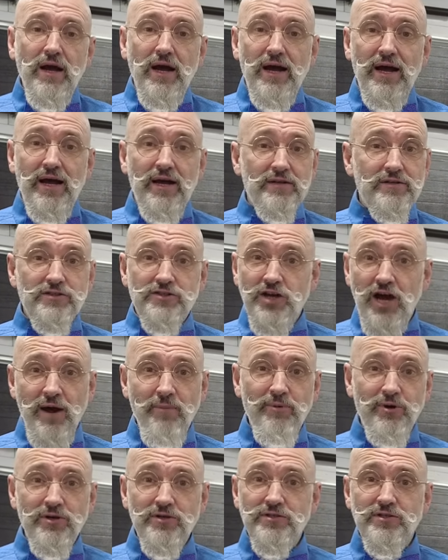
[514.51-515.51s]

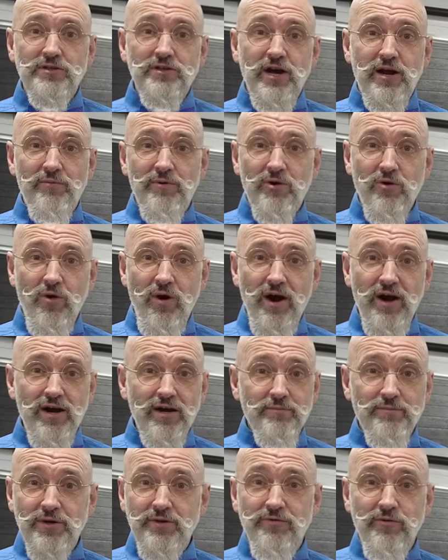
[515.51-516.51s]
Toppers not
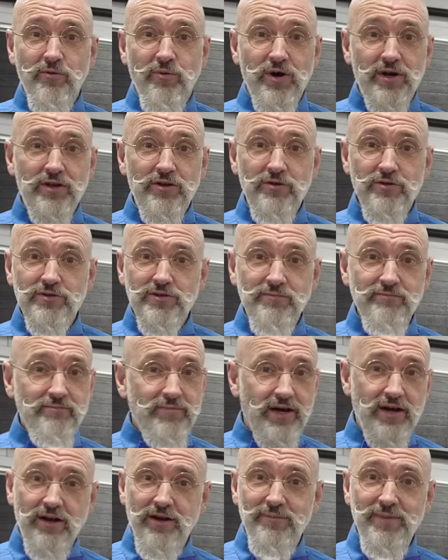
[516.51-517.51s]
required, but if you want to use them,
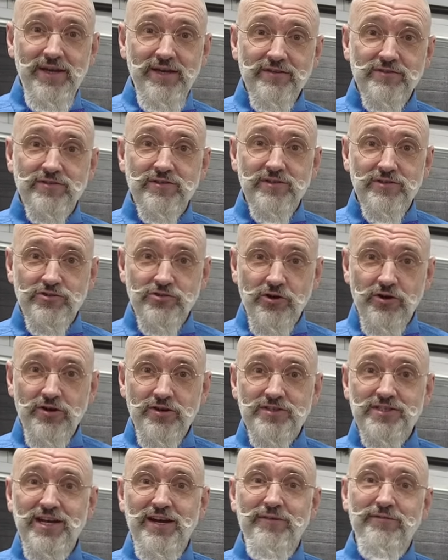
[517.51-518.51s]
by all means, enjoy
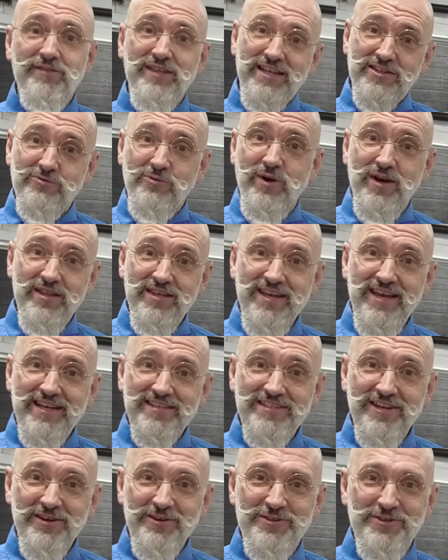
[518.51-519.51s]
yourself. That's why the
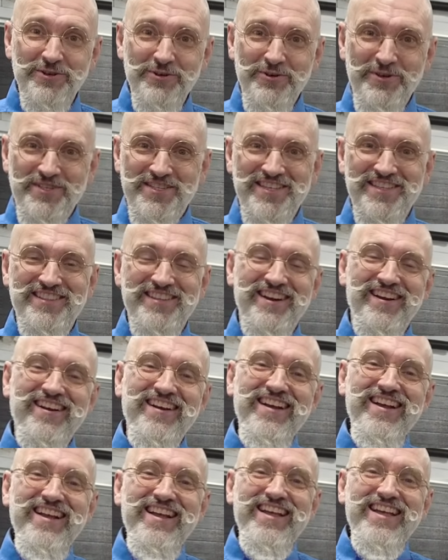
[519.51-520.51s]
SiO2 is in there.
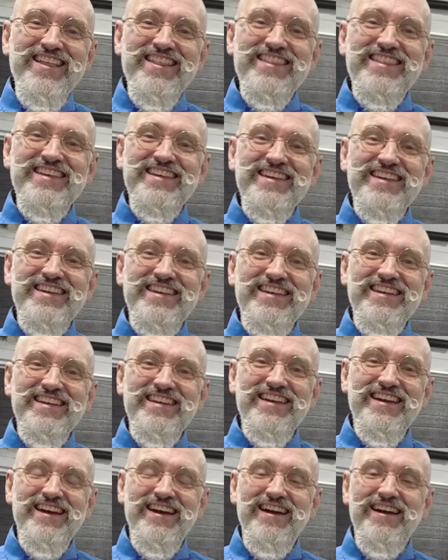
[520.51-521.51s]

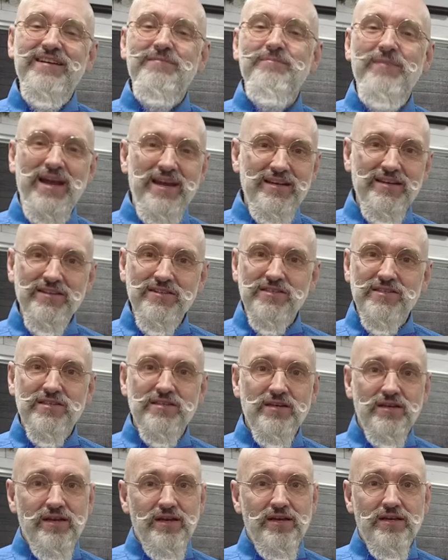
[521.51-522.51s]
The
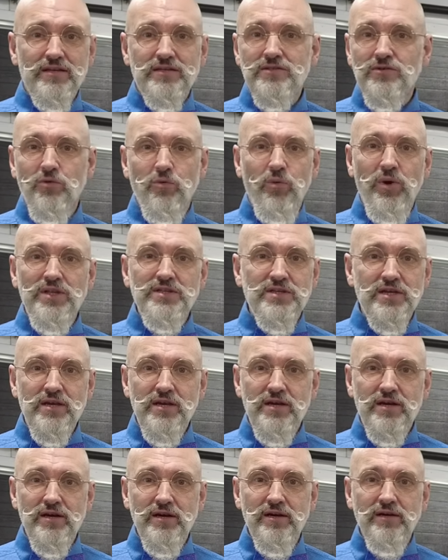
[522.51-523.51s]
maintenance is once a
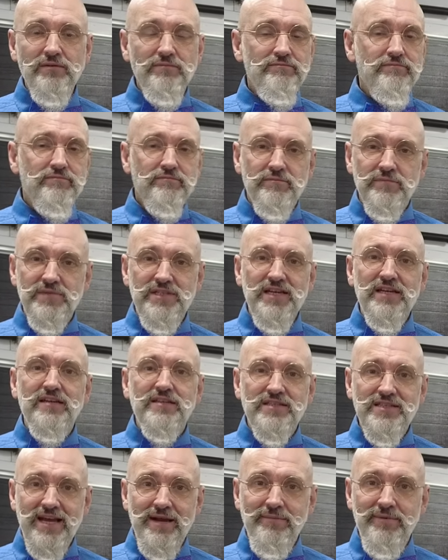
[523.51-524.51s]
year,
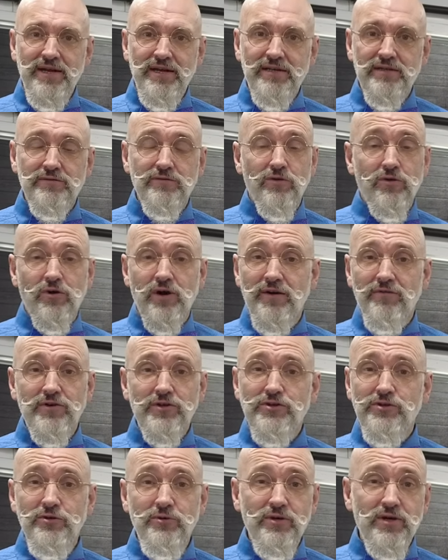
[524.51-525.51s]
decontaminate it, or
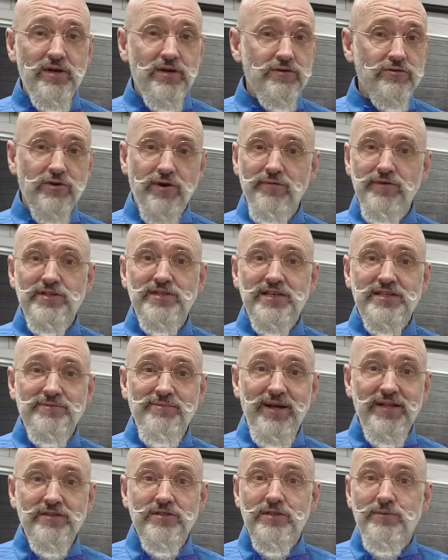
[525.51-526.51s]
every 2 years or every 6
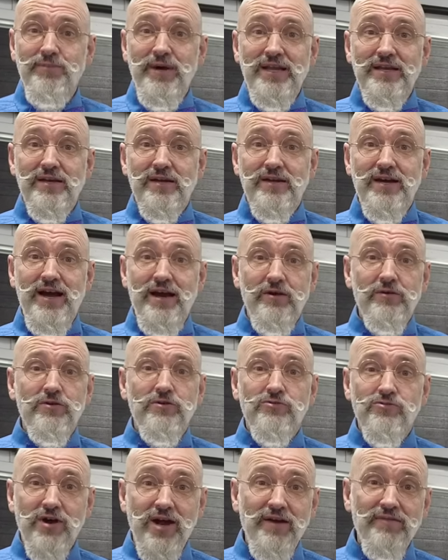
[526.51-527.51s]
months, depending on how
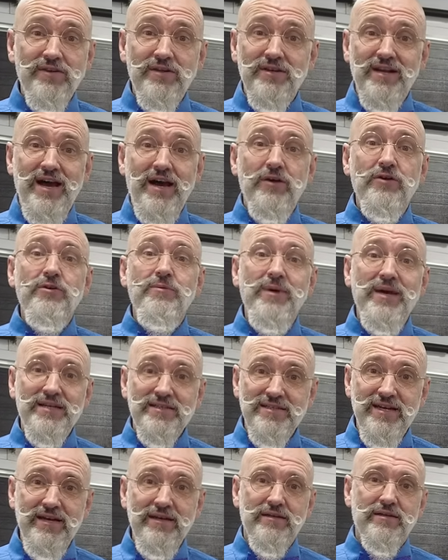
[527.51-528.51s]
you drive it and how you
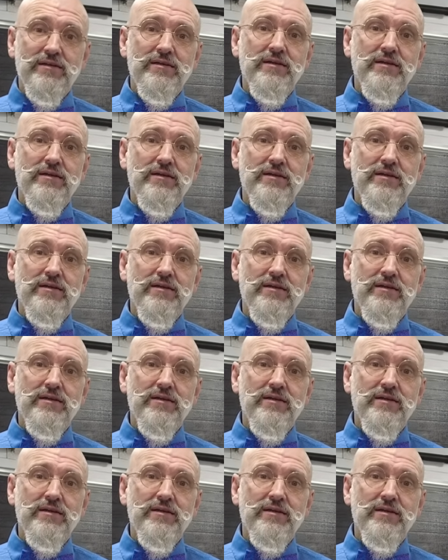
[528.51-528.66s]
maintain it.